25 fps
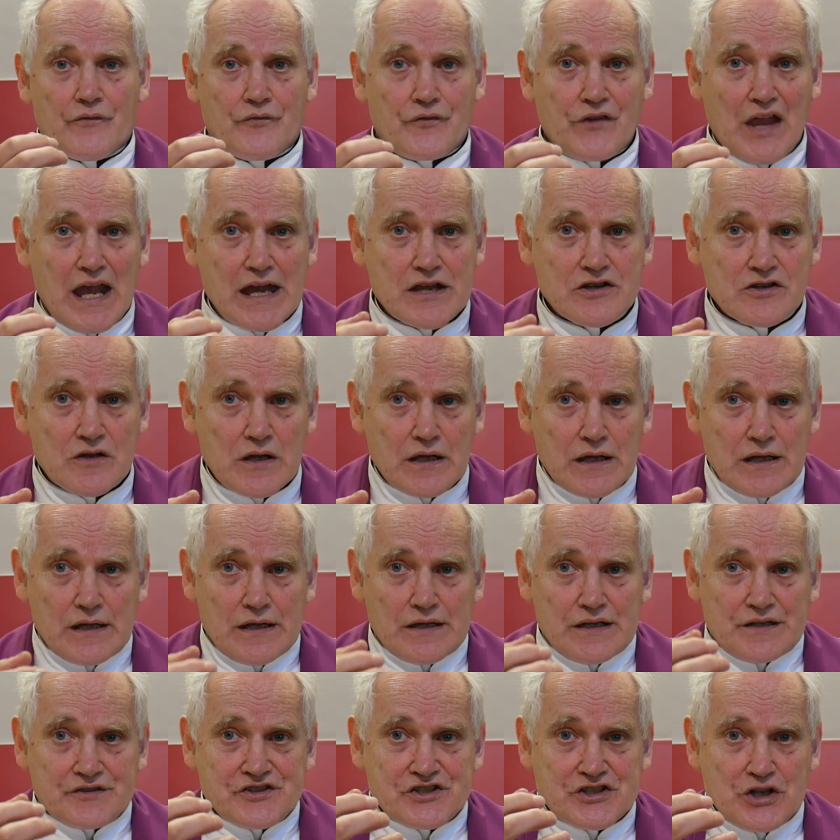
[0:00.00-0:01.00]
Then
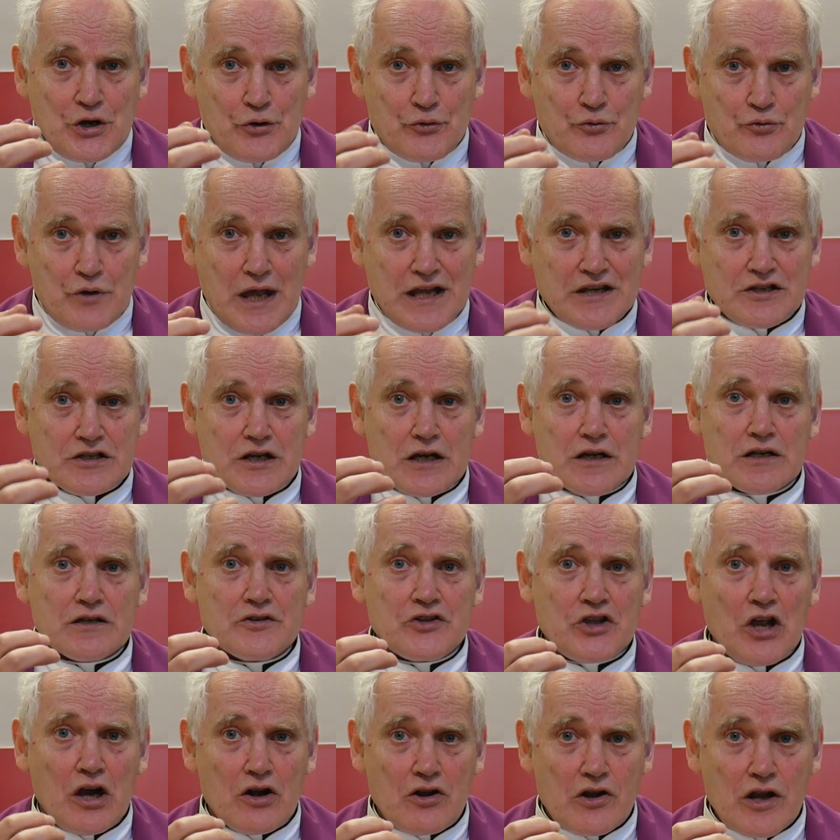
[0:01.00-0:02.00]
surrender
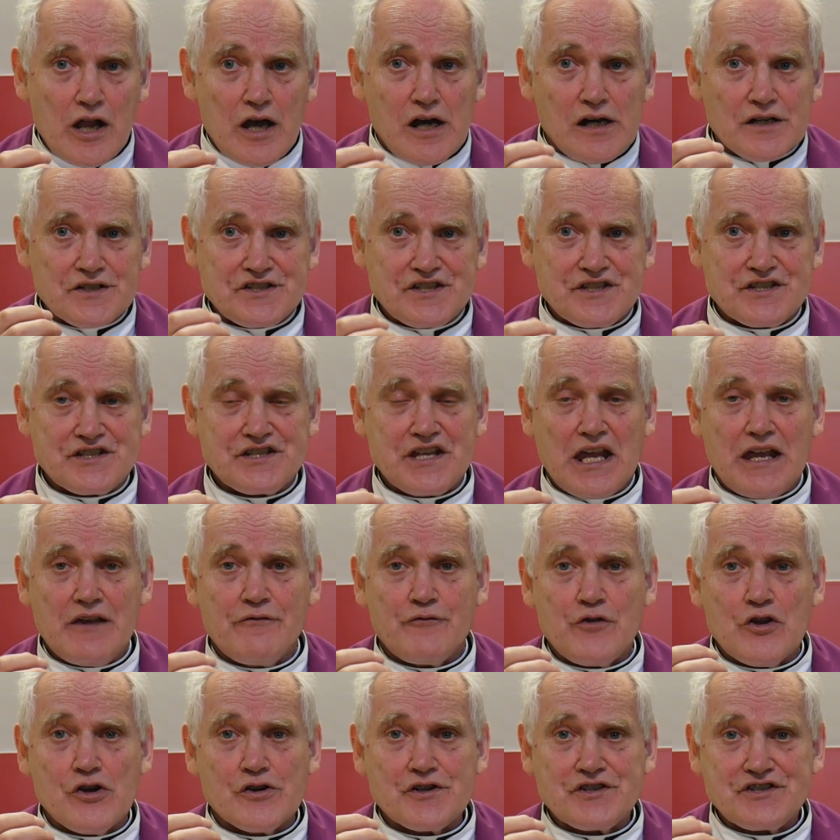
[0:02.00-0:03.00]
your losses.
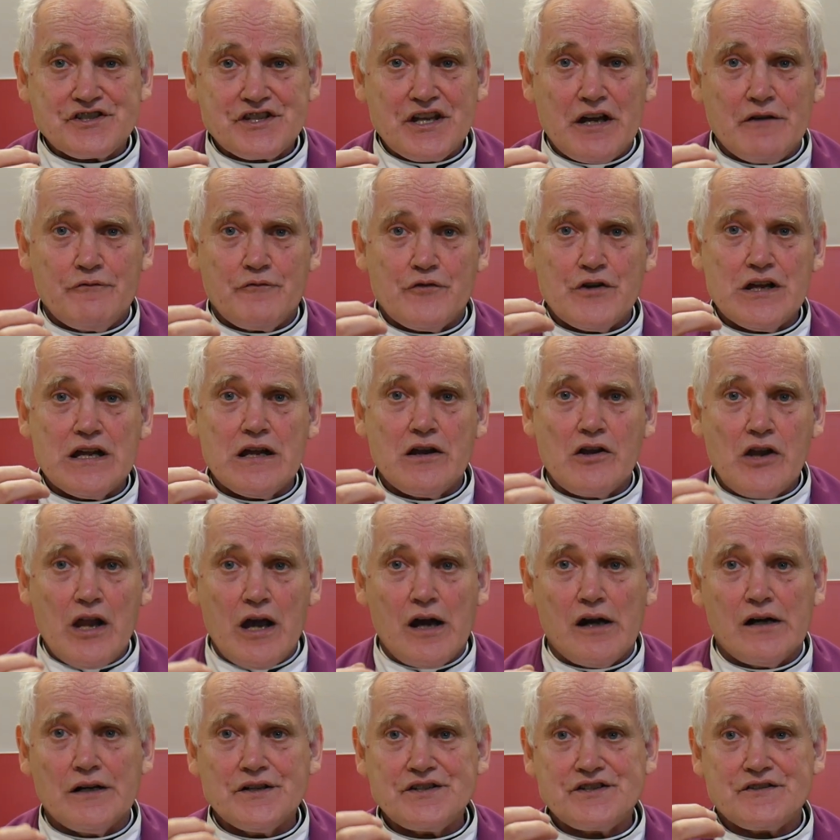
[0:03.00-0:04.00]
If you're suffering
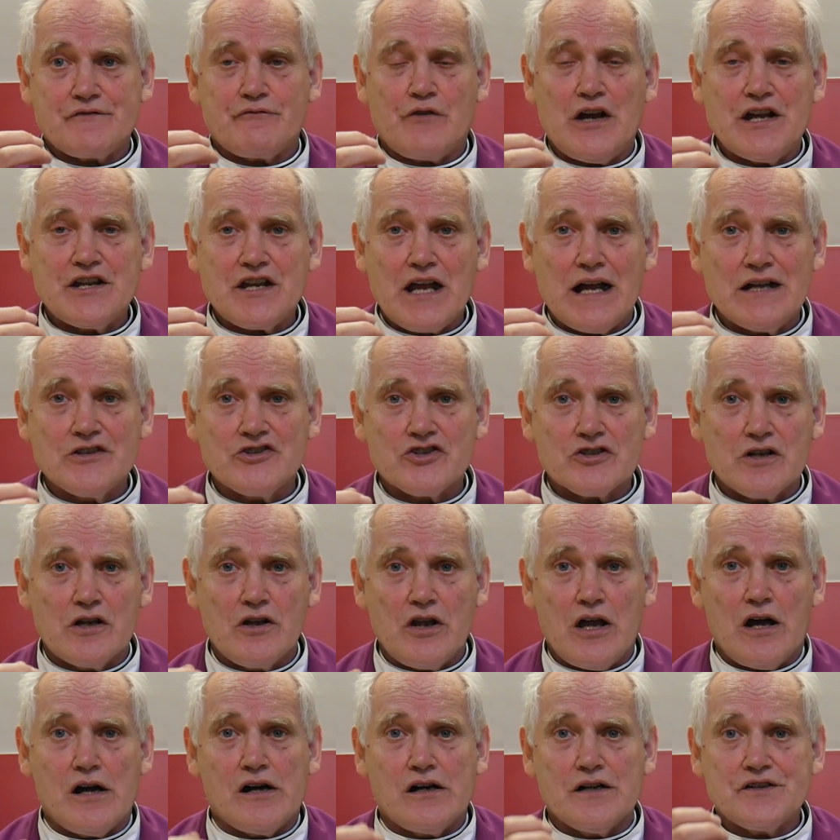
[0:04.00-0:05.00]
loss, financial
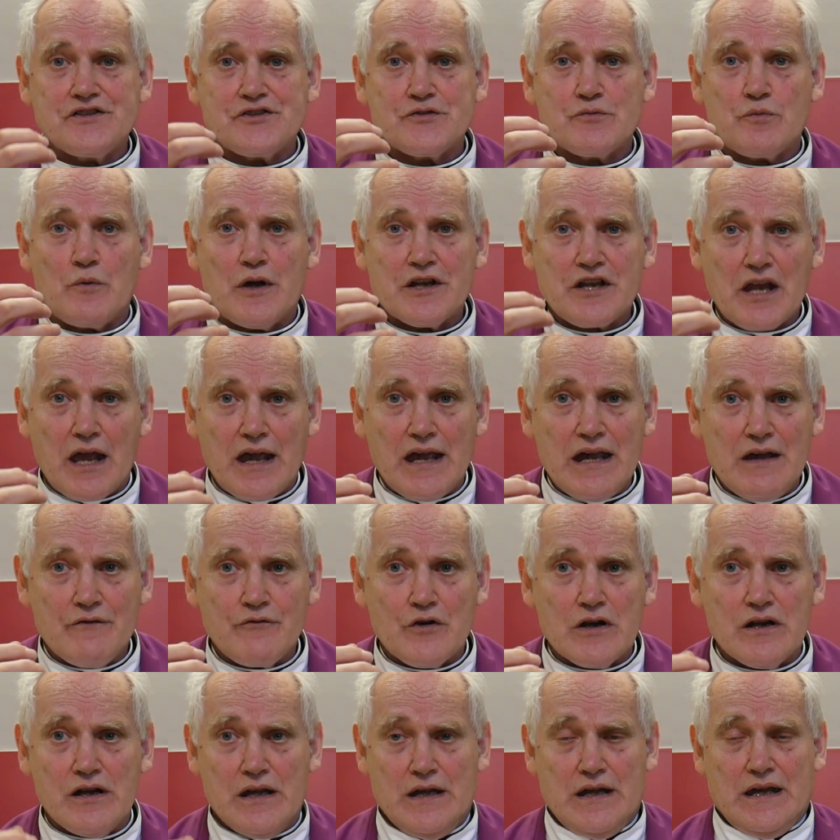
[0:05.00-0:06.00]
loss,
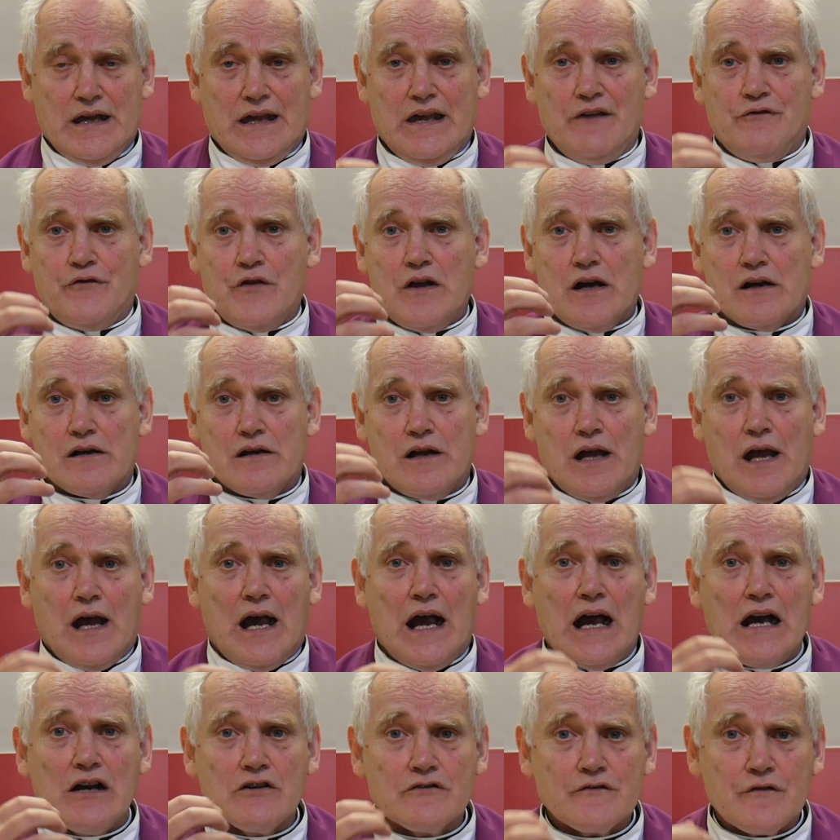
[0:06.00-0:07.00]
whatever, if you're
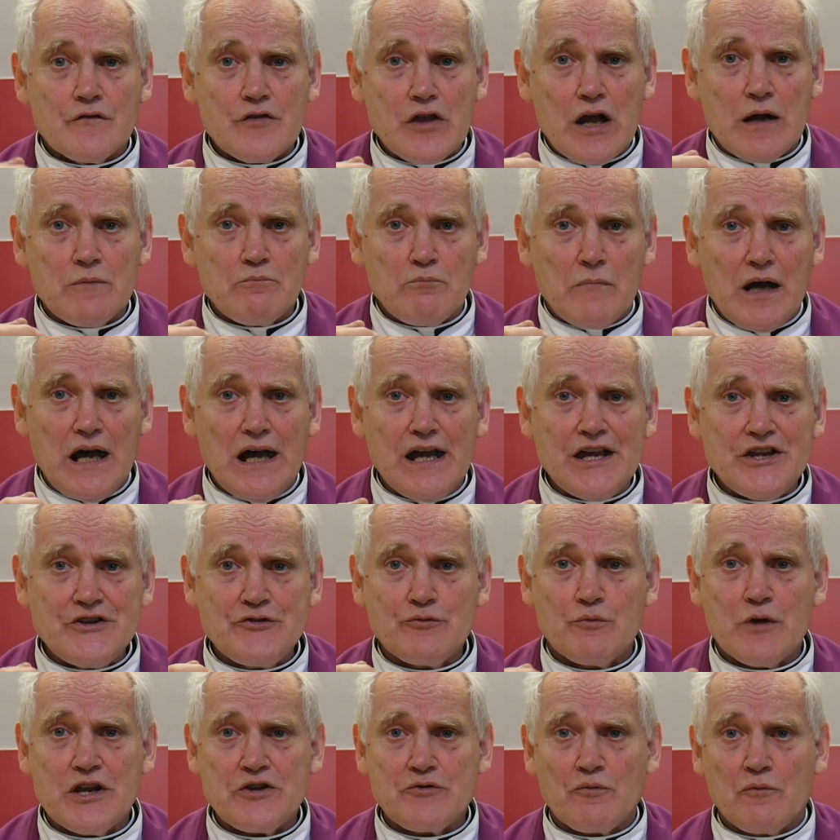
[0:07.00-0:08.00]
out of your
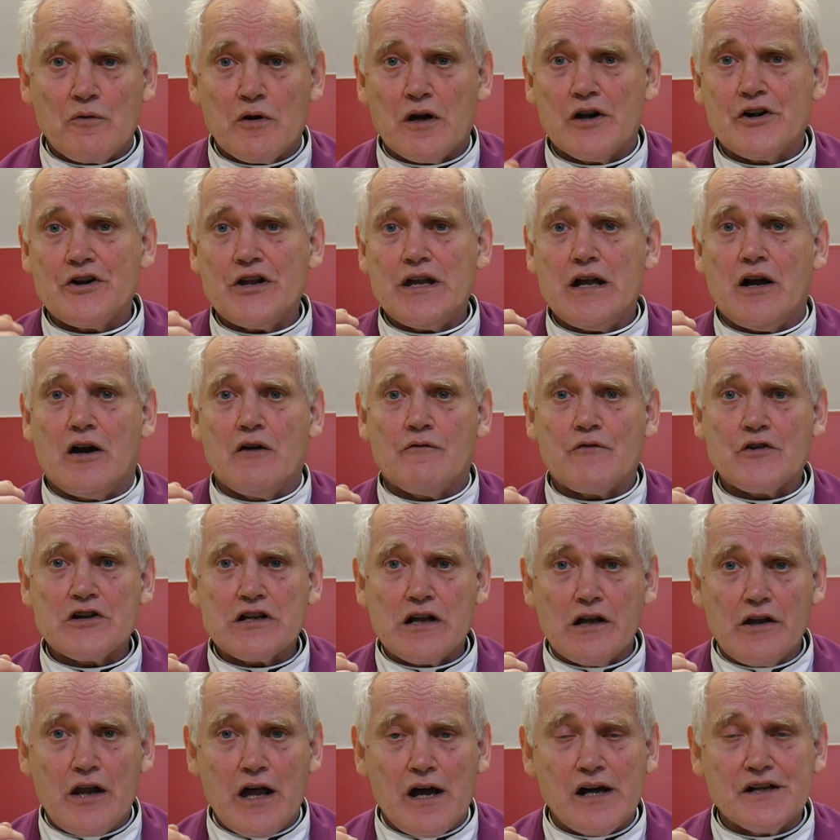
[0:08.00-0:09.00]
mind with worry over
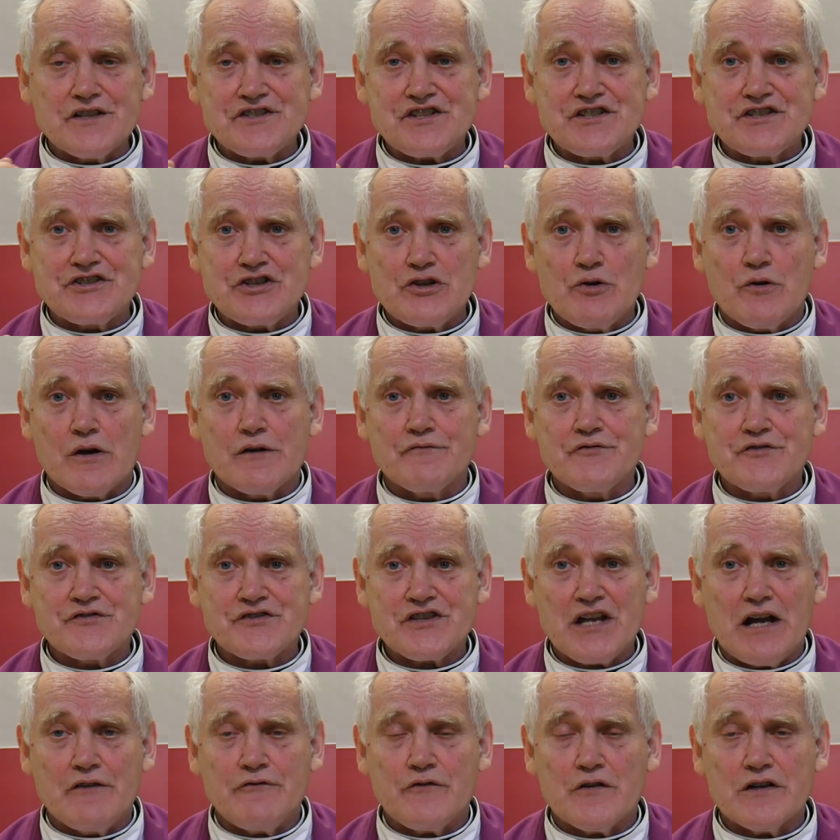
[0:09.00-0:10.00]
the losses you have
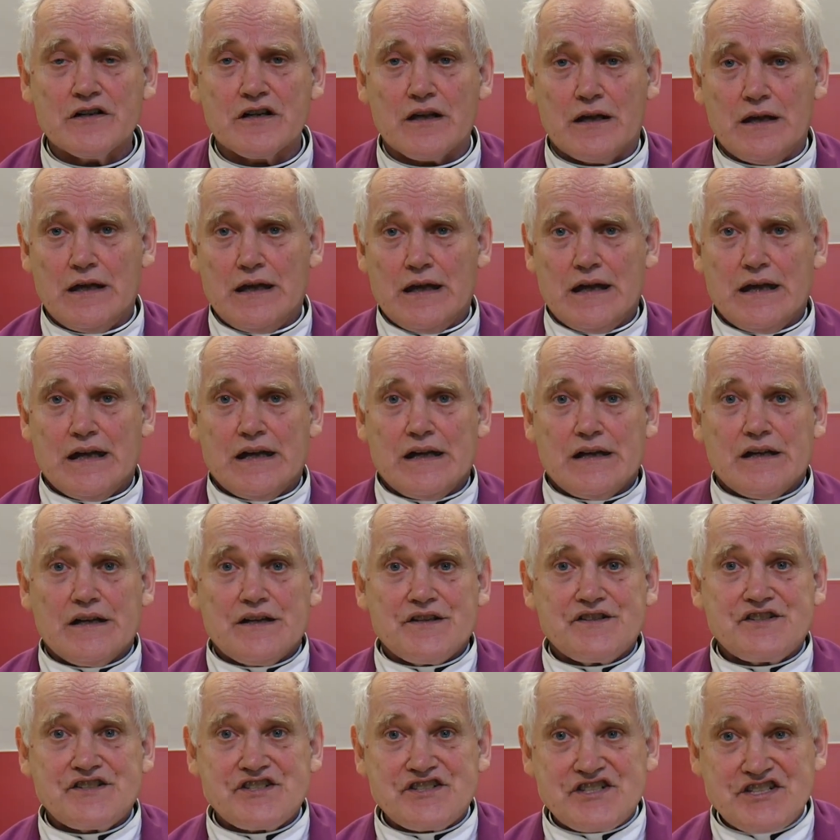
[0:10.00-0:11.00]
suffered,
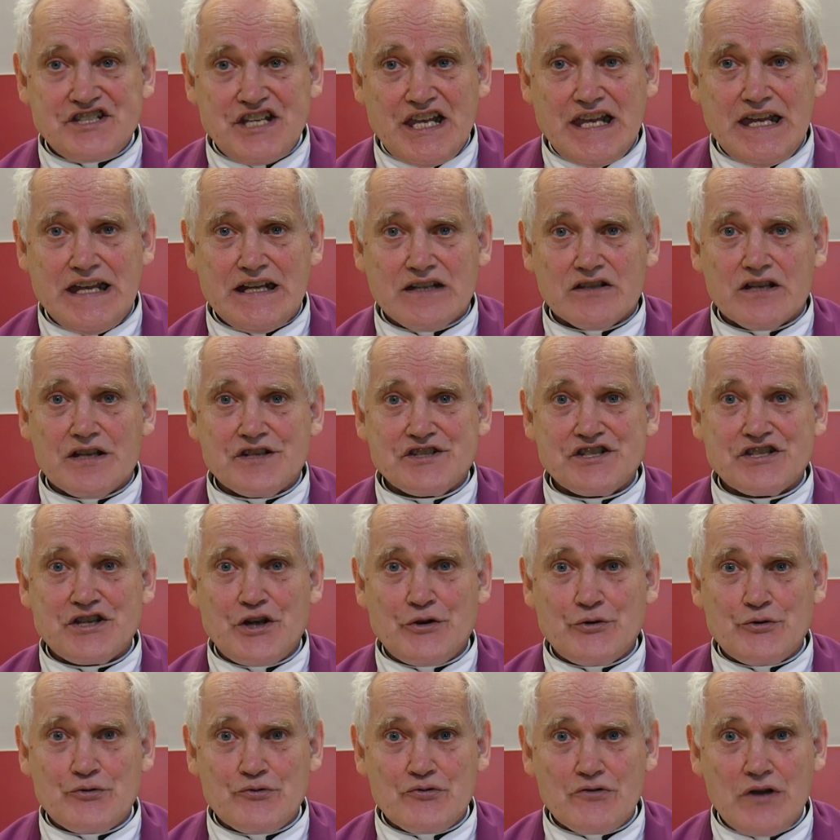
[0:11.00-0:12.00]
seek to
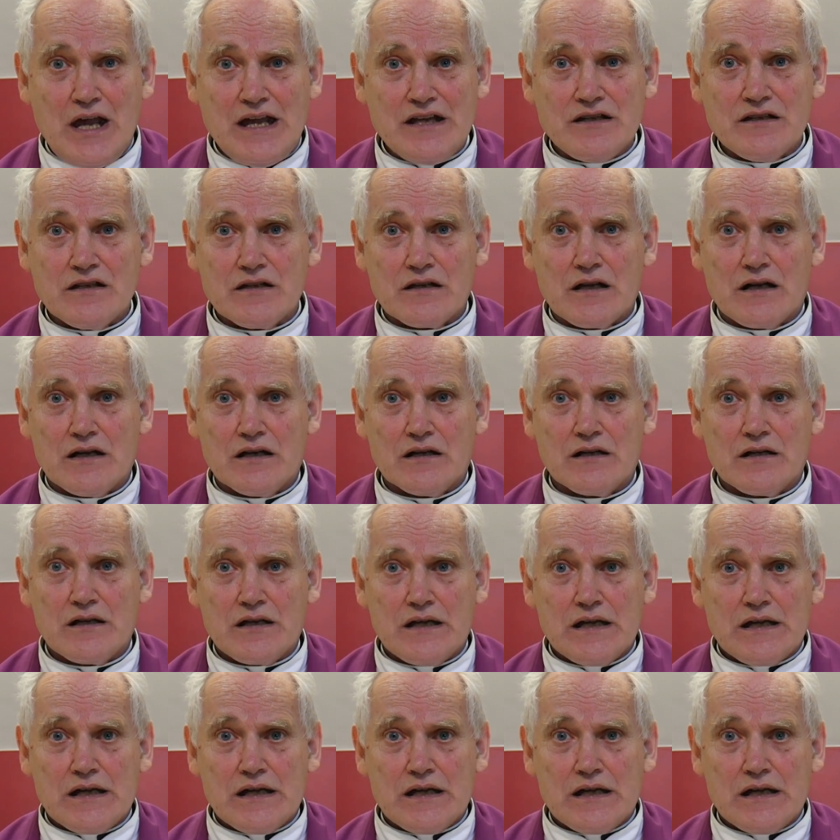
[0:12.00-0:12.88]
surrender.